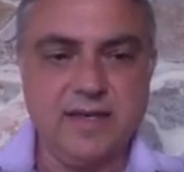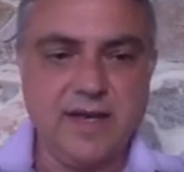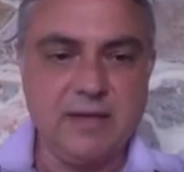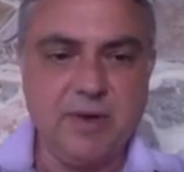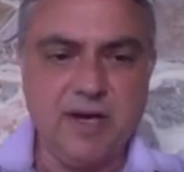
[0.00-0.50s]

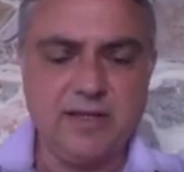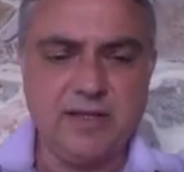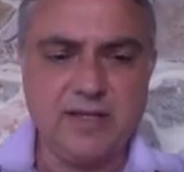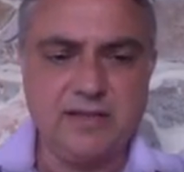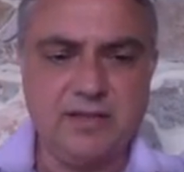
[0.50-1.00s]
And by the
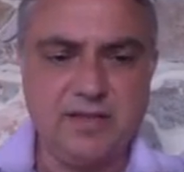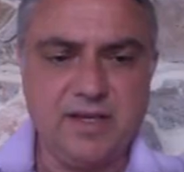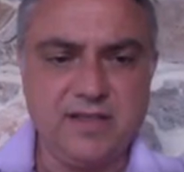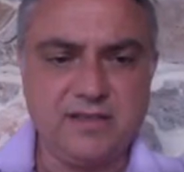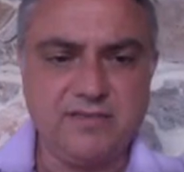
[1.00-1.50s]

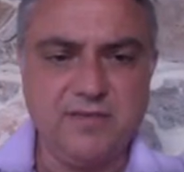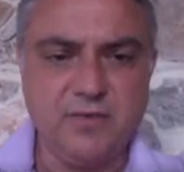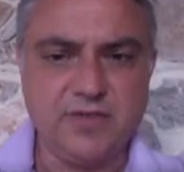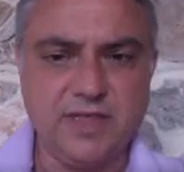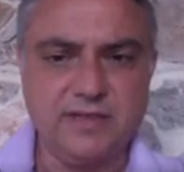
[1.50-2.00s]
1930s and
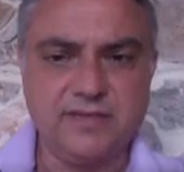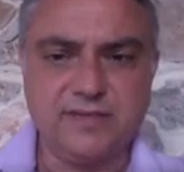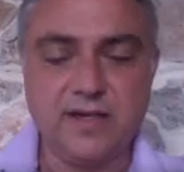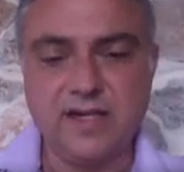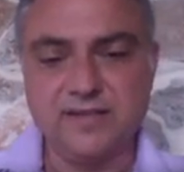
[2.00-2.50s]
40s,
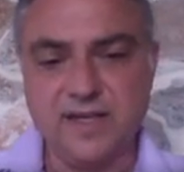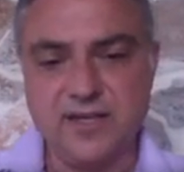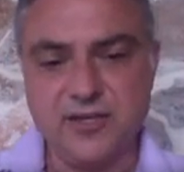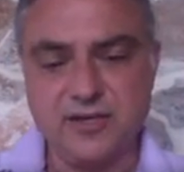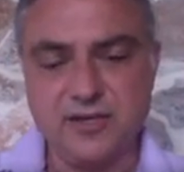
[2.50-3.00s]

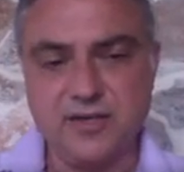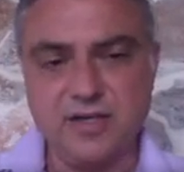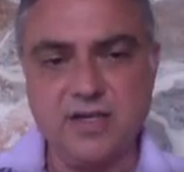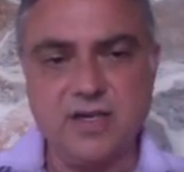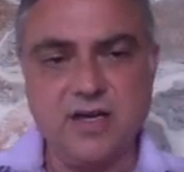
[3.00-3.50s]
sterilization
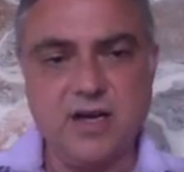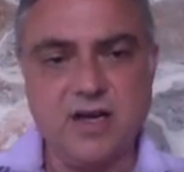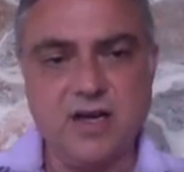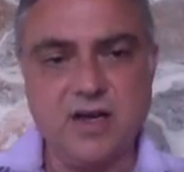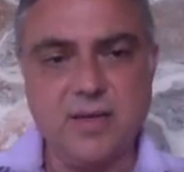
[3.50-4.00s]

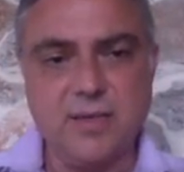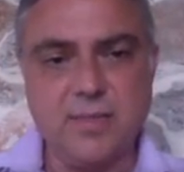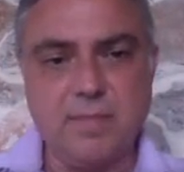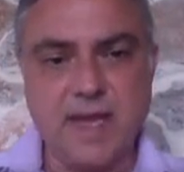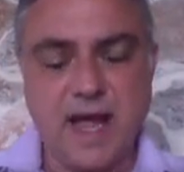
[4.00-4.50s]
uh,
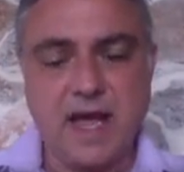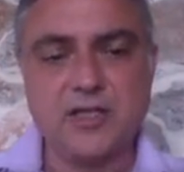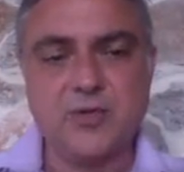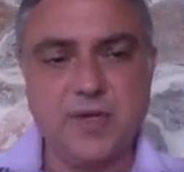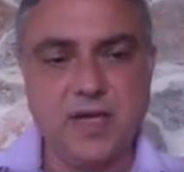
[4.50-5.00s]

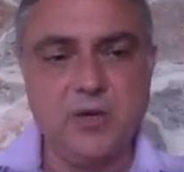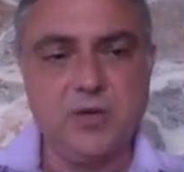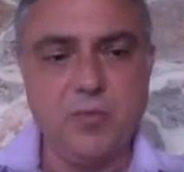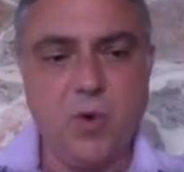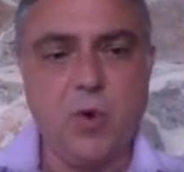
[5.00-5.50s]
began to
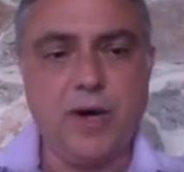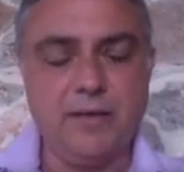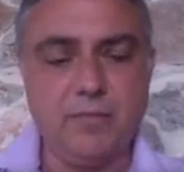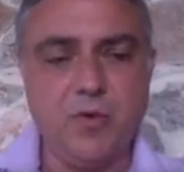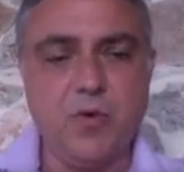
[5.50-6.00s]
include more
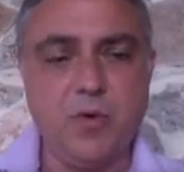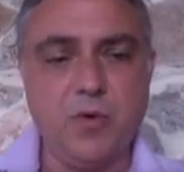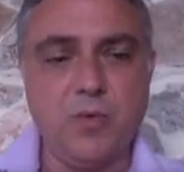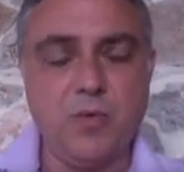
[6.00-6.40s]
and more